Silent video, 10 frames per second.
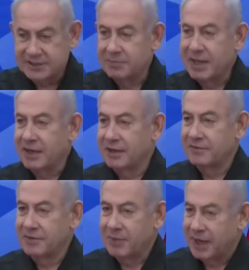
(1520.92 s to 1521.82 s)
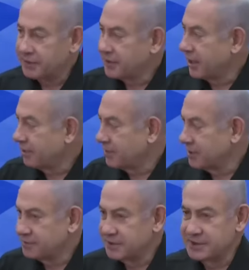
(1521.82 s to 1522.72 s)
Others who help
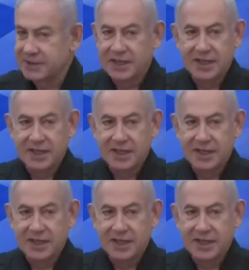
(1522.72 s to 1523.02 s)
Israel say that